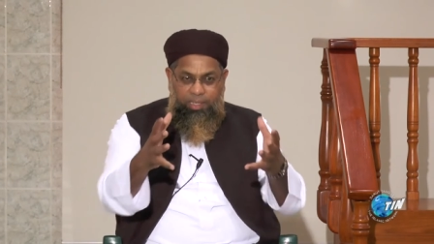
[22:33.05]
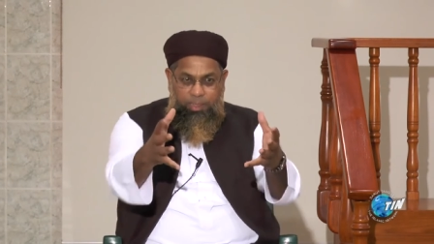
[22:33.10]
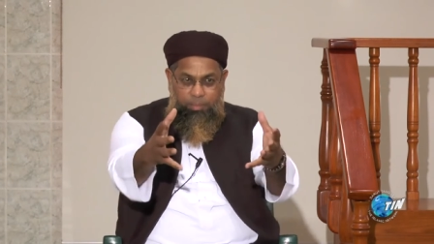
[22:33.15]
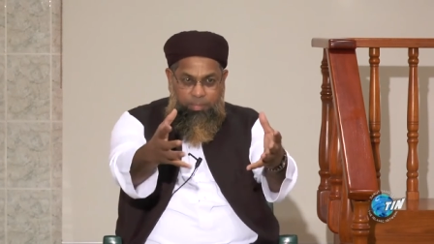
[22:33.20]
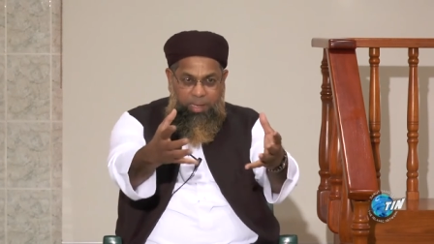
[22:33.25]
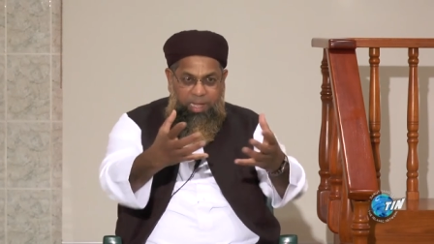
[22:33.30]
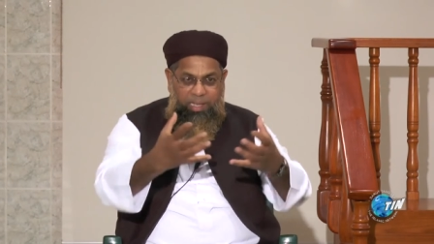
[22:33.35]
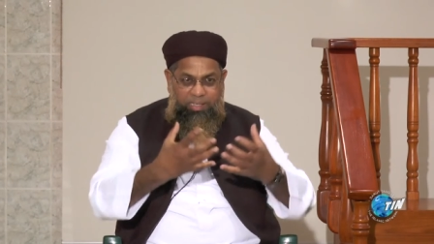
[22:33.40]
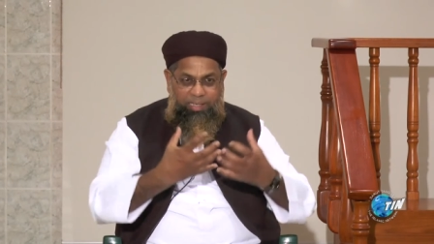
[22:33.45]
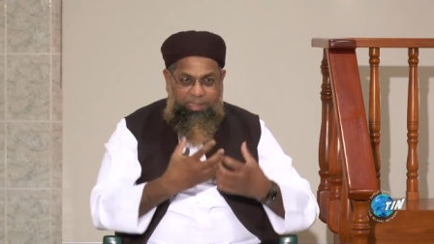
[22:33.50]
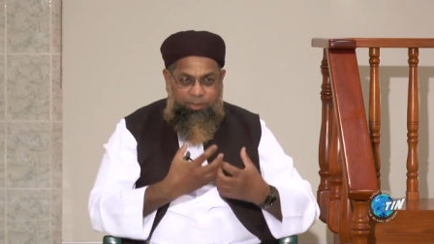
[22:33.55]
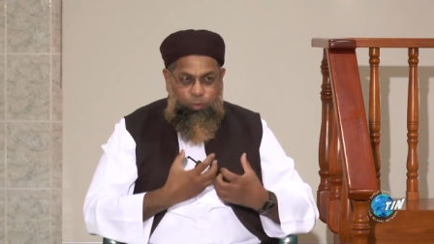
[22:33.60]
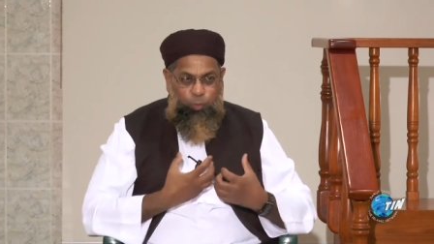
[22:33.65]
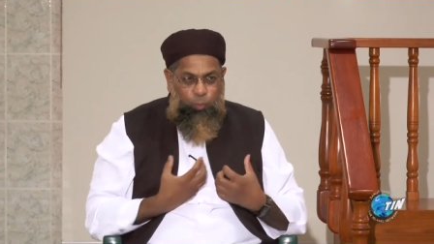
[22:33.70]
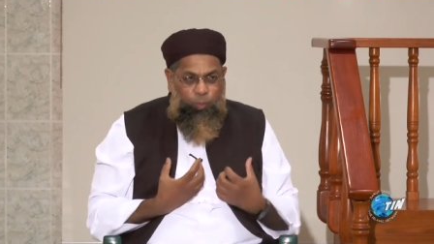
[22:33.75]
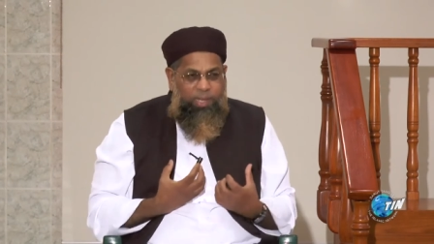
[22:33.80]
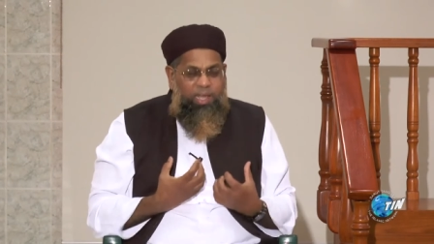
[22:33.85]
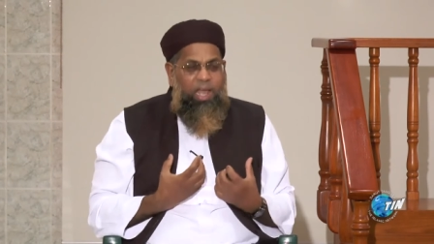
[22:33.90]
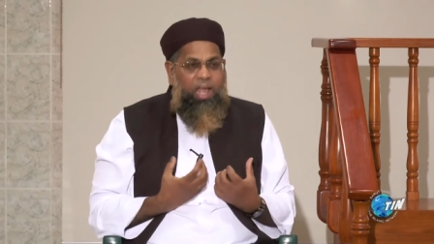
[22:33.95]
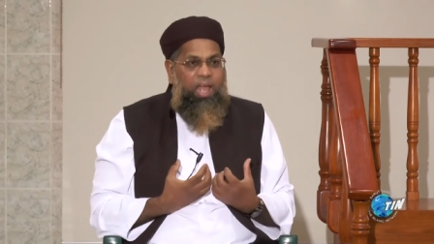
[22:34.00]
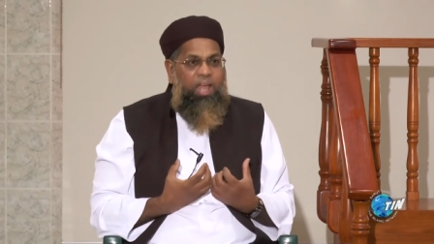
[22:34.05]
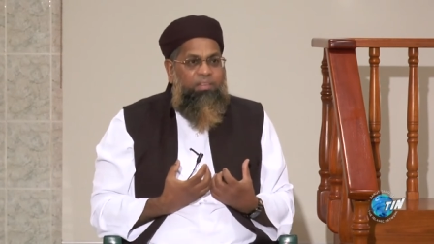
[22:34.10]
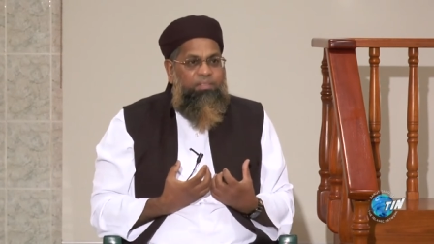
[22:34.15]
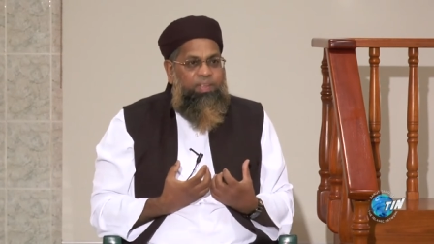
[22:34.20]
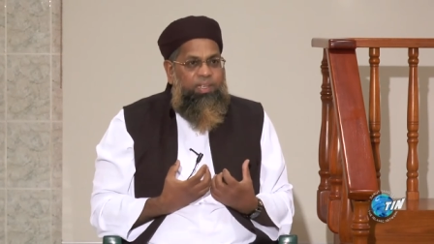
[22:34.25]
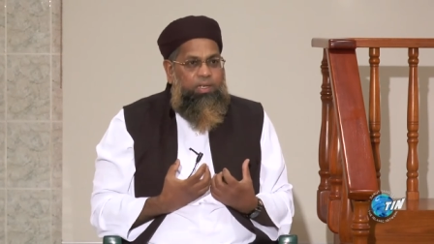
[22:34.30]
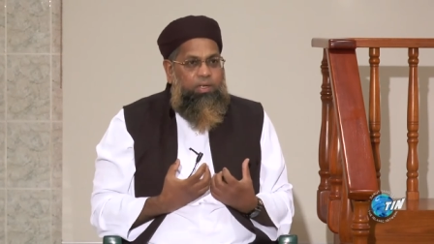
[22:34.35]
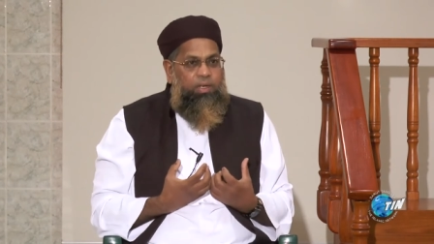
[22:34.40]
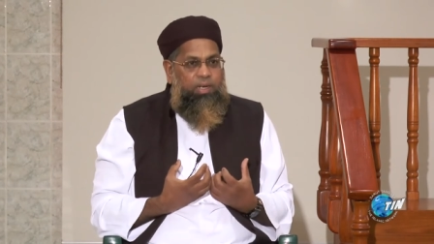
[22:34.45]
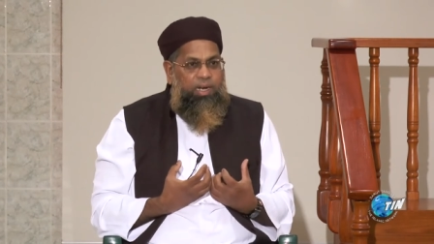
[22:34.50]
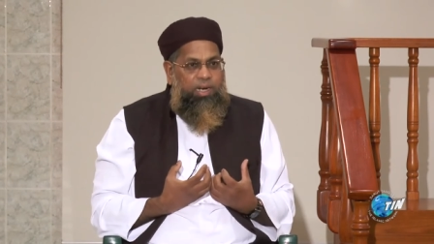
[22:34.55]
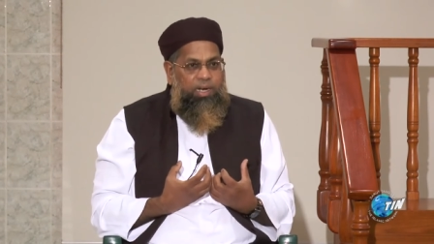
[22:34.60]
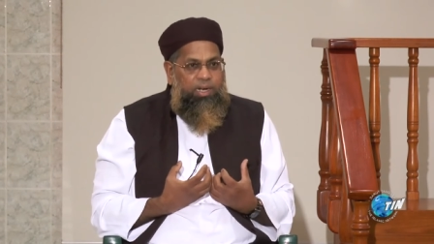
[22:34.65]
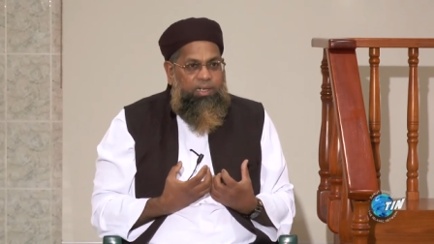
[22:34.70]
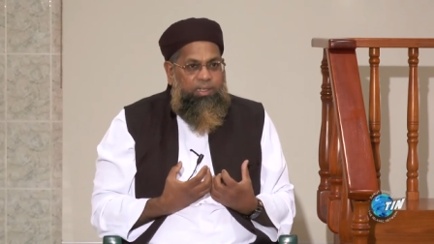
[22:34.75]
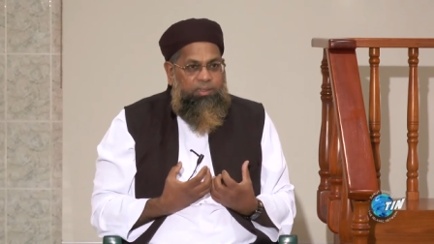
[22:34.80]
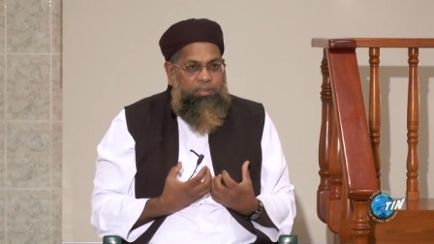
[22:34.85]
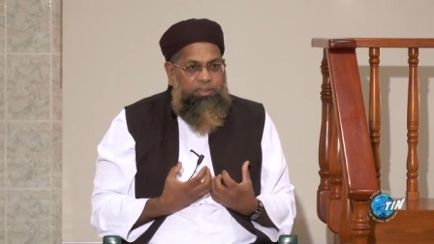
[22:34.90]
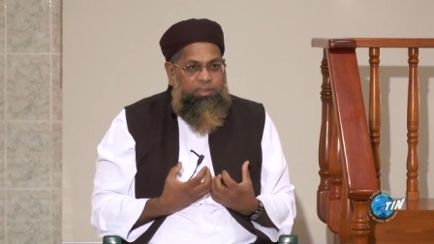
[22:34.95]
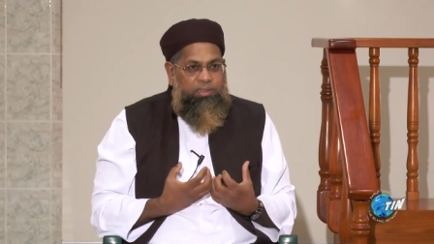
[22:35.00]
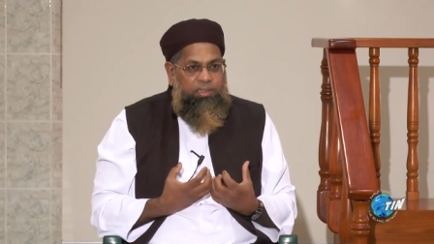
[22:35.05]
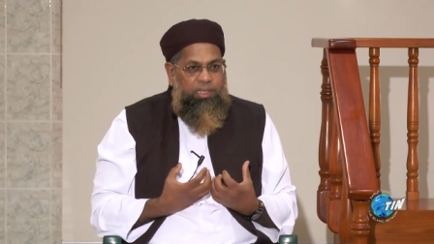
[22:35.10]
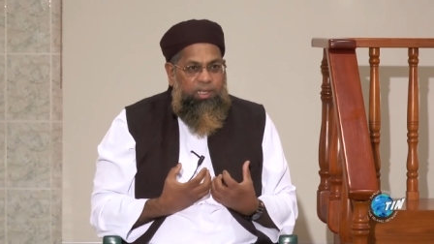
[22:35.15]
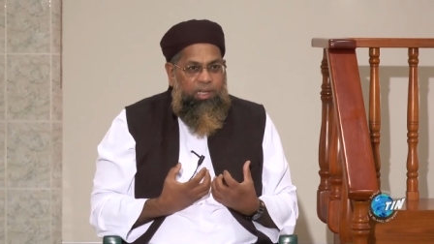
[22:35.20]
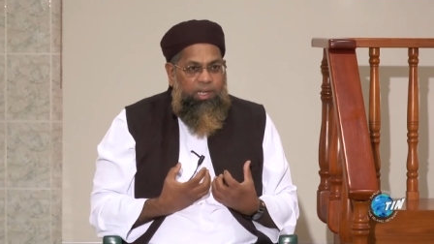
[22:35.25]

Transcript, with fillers: Iman that we have in our hearts,